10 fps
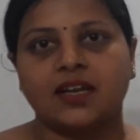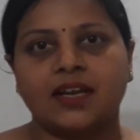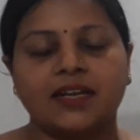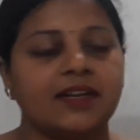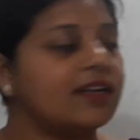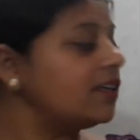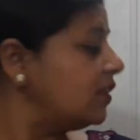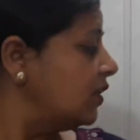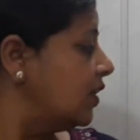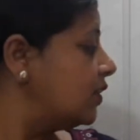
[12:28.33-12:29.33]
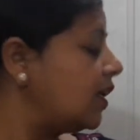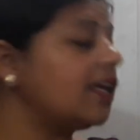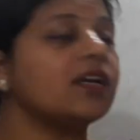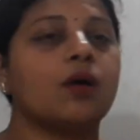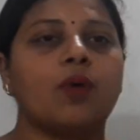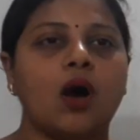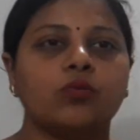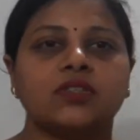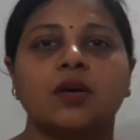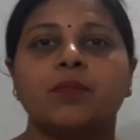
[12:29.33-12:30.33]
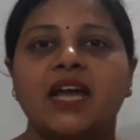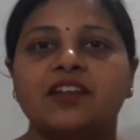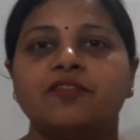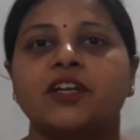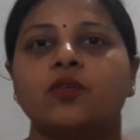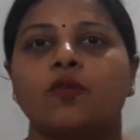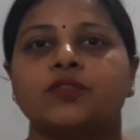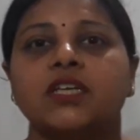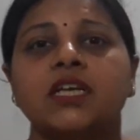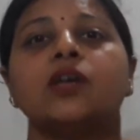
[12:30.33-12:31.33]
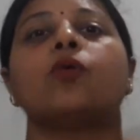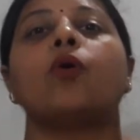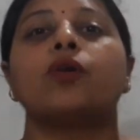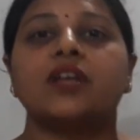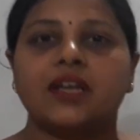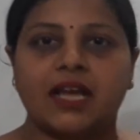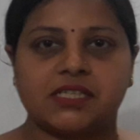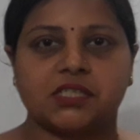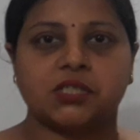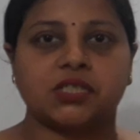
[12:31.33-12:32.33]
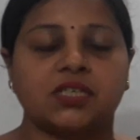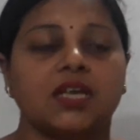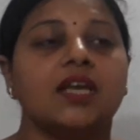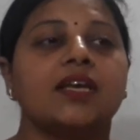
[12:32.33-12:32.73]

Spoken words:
He didn't think about the benefit of the organization.